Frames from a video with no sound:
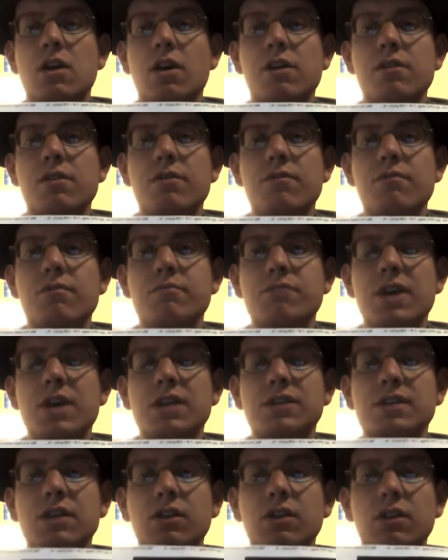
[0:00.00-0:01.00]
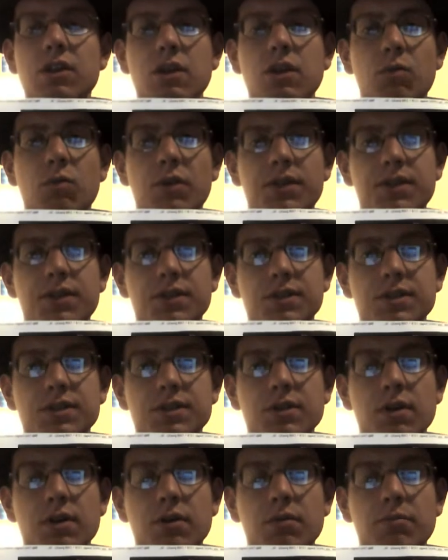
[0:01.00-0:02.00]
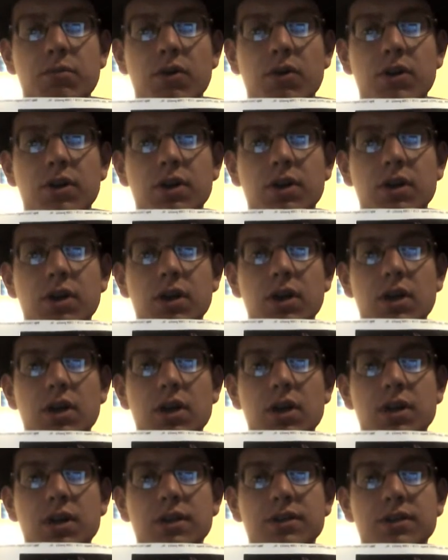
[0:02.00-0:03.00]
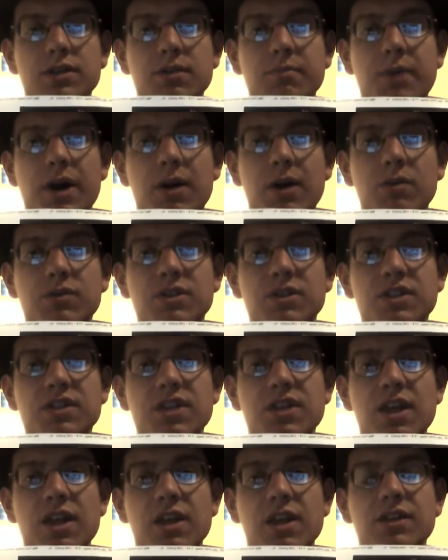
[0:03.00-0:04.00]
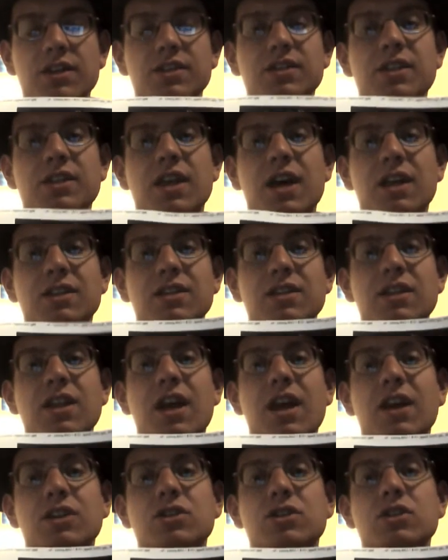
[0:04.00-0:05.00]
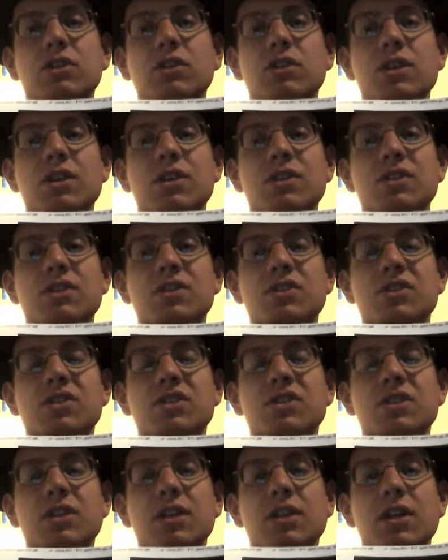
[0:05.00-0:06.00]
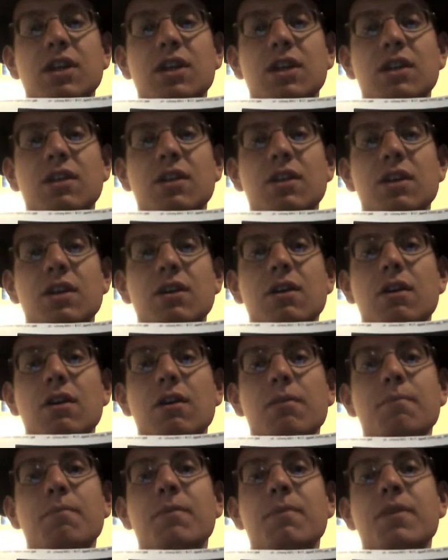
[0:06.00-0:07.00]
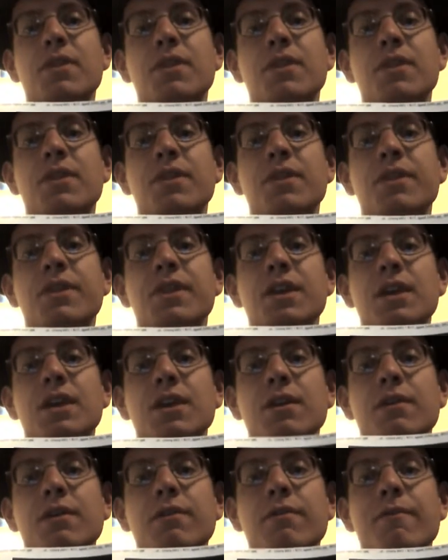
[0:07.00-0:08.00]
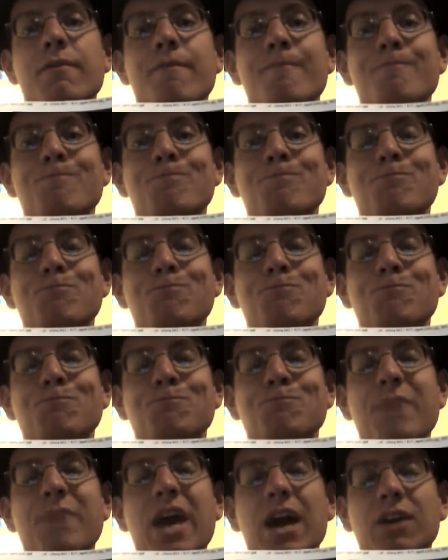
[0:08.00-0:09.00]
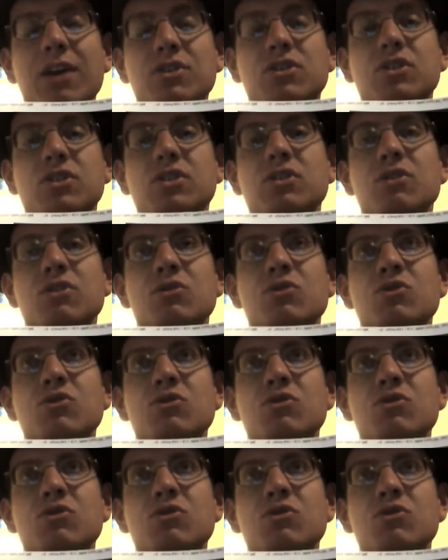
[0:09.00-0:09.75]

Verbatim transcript: uh, basically, what this uh, book is about is, that it actually is the um, the um, backstory